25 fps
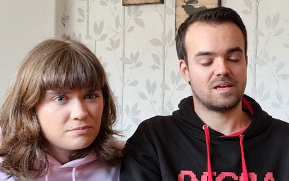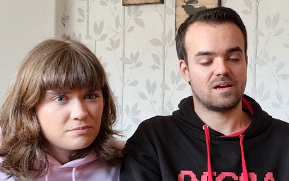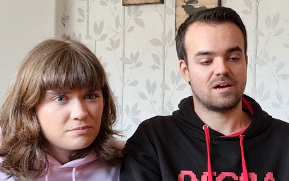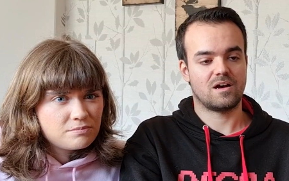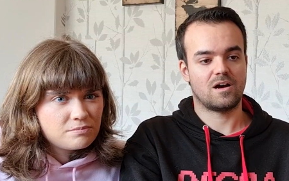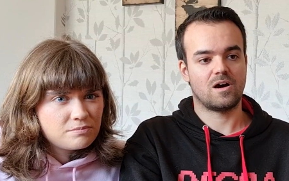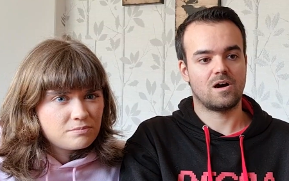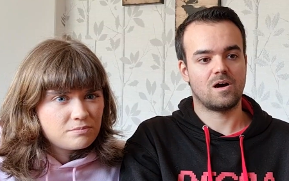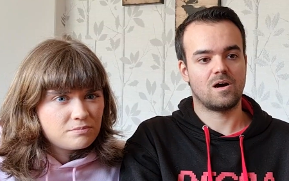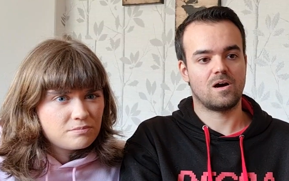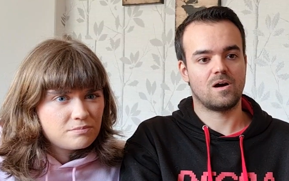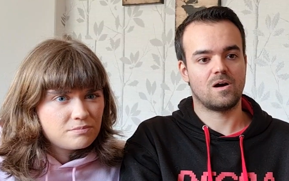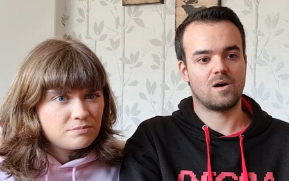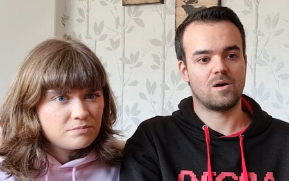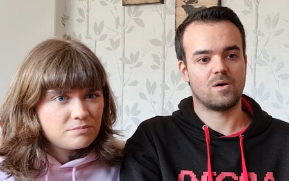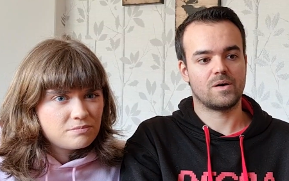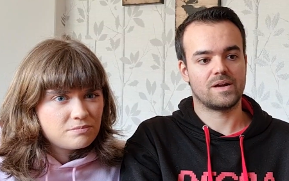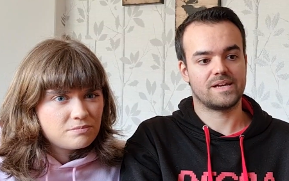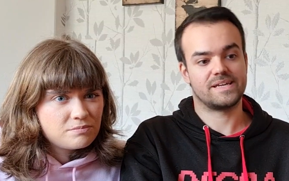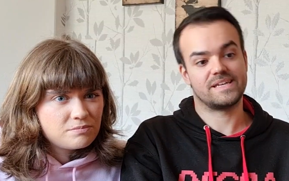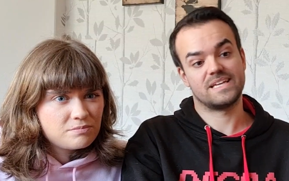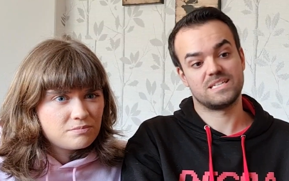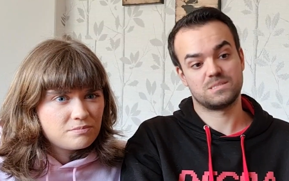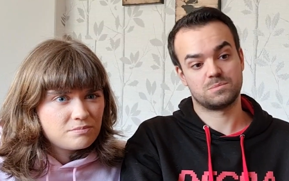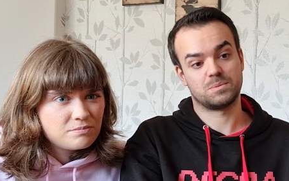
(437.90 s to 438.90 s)
Speaker 1: Oh,
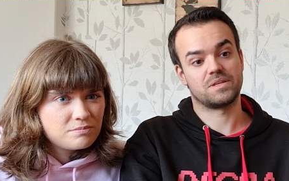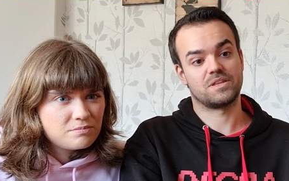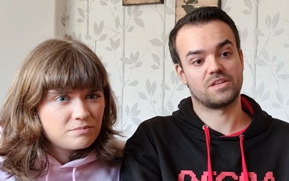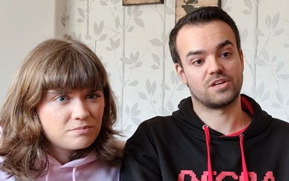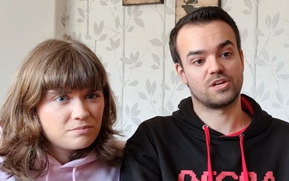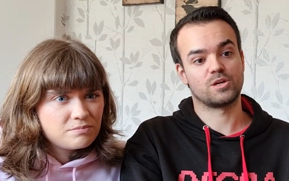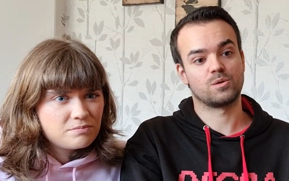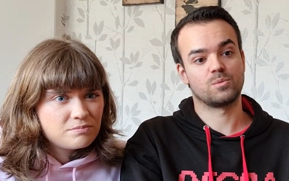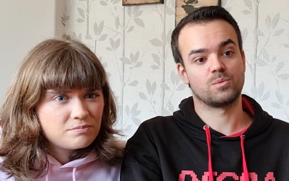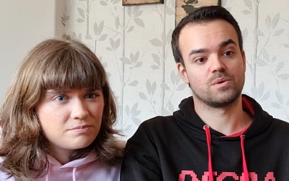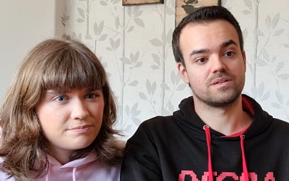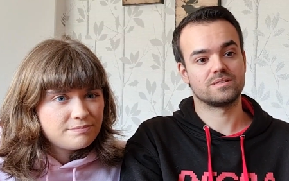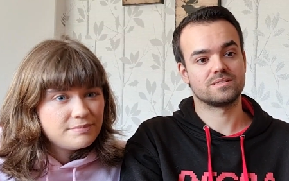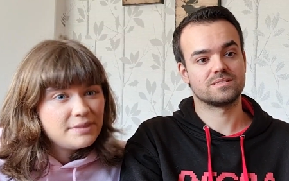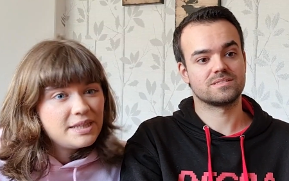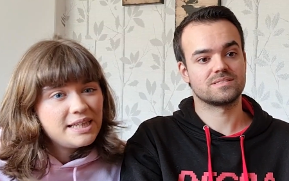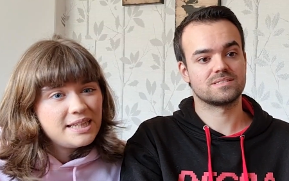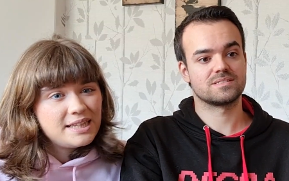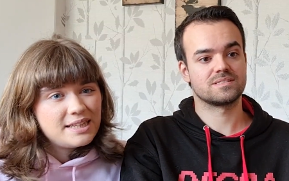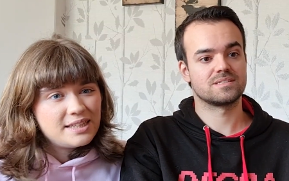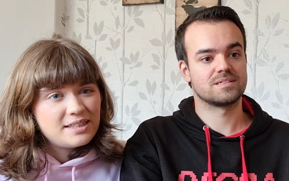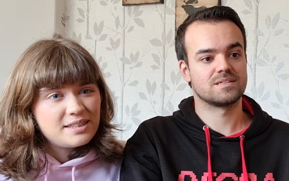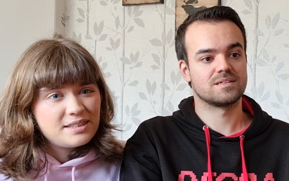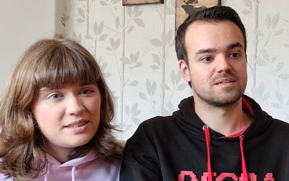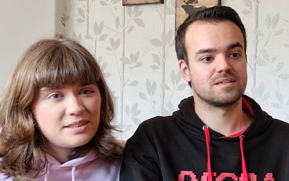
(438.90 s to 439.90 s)
he is one of the good ones.
Speaker 2: He
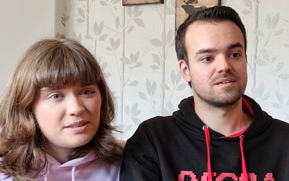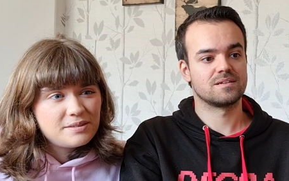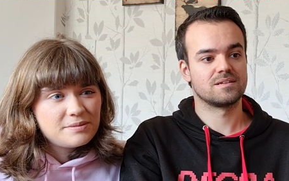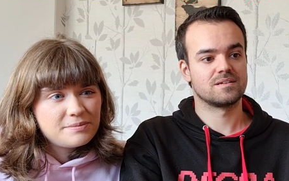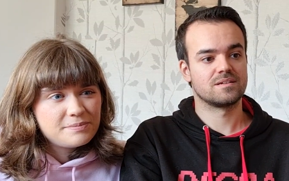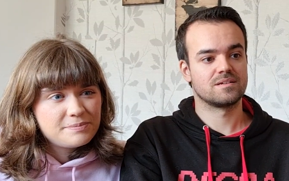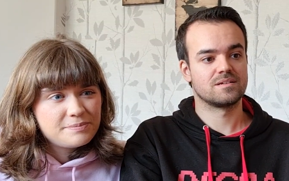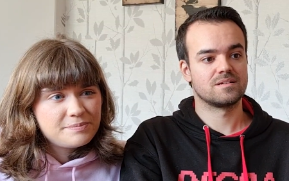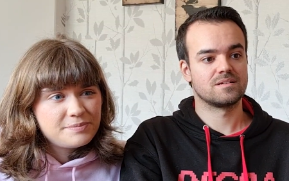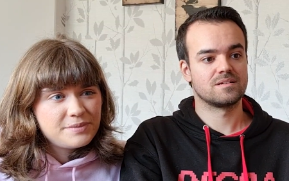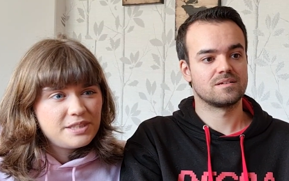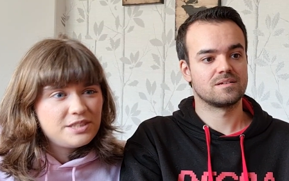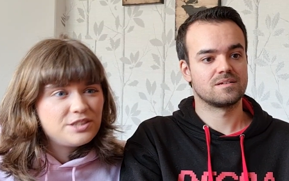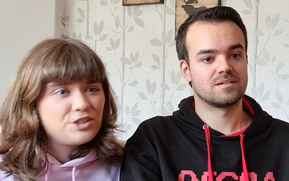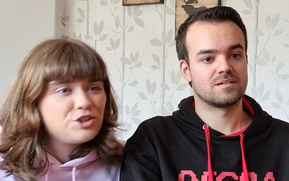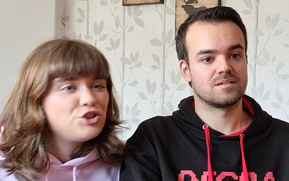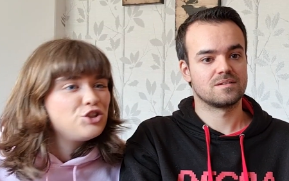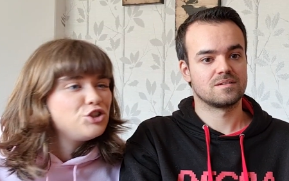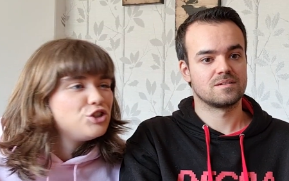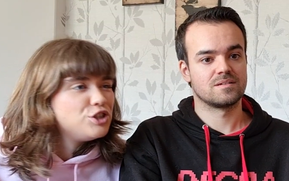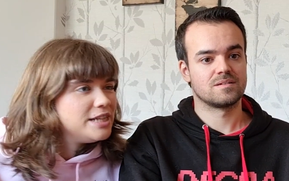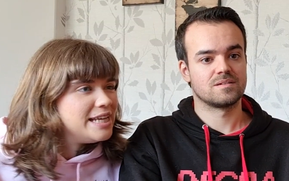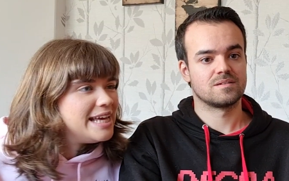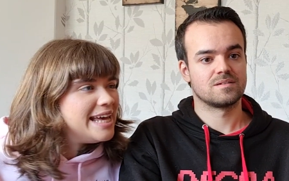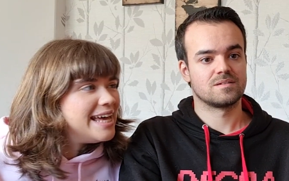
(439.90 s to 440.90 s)
is. He's a
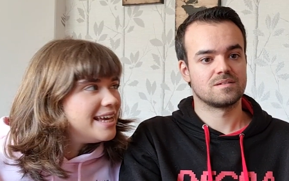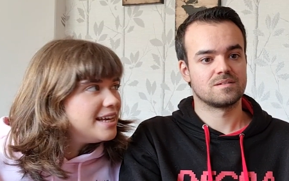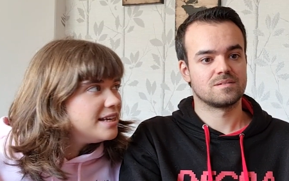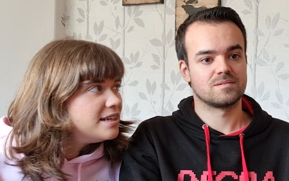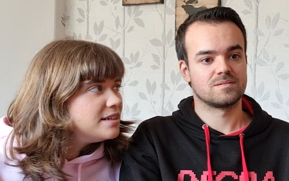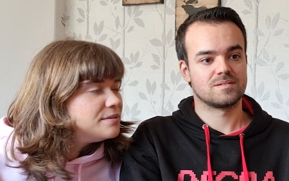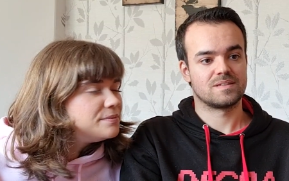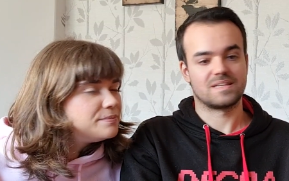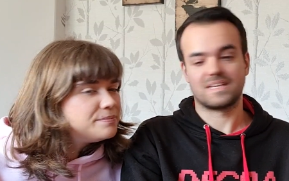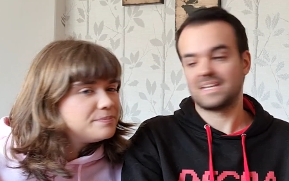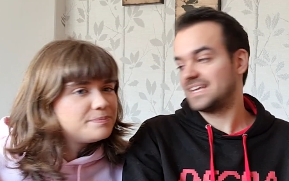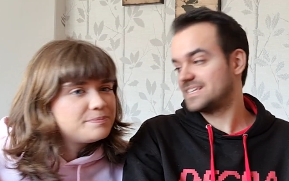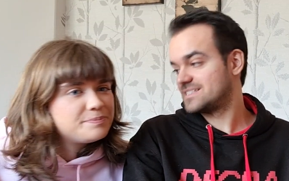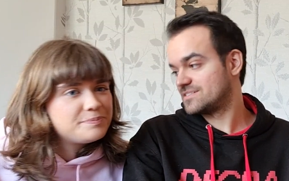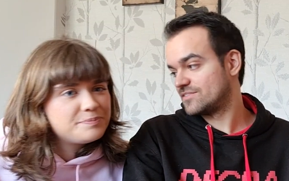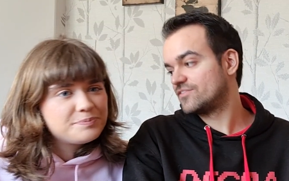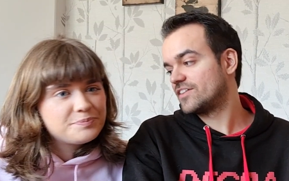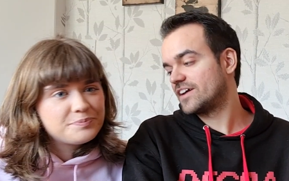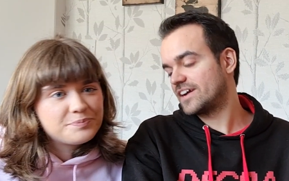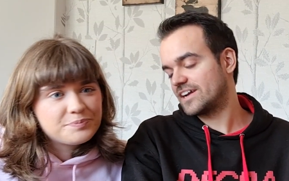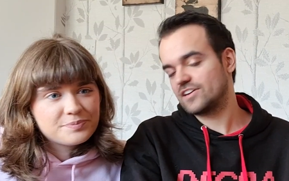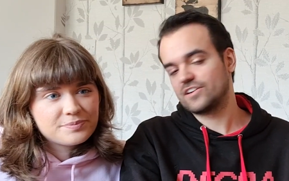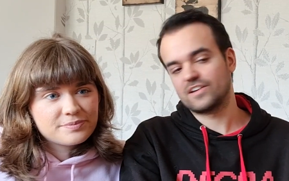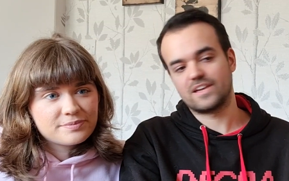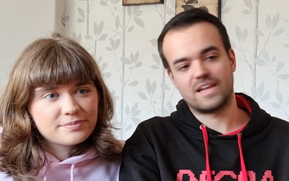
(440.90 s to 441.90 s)
good egg.
Speaker 1: He's a very
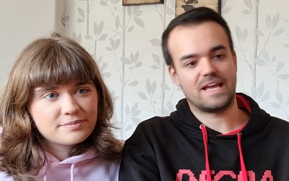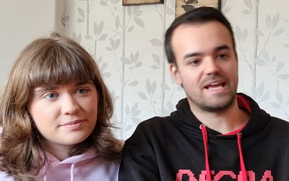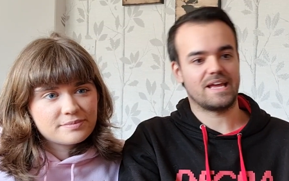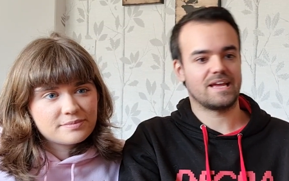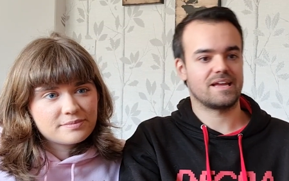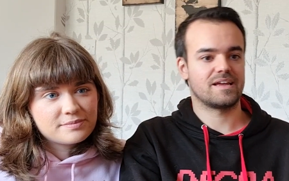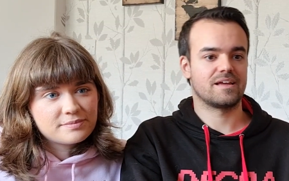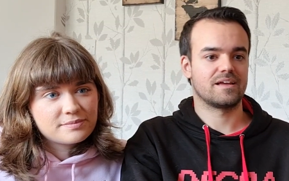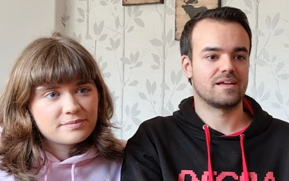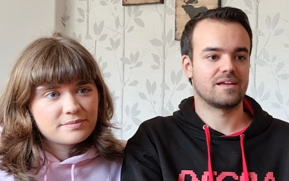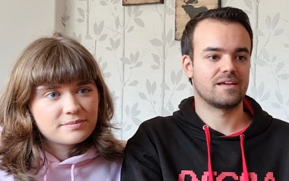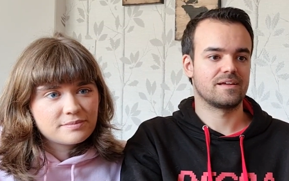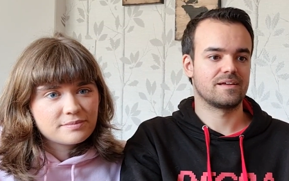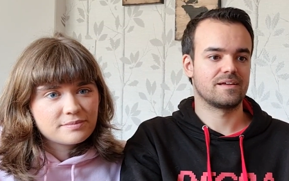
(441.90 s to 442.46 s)
good egg.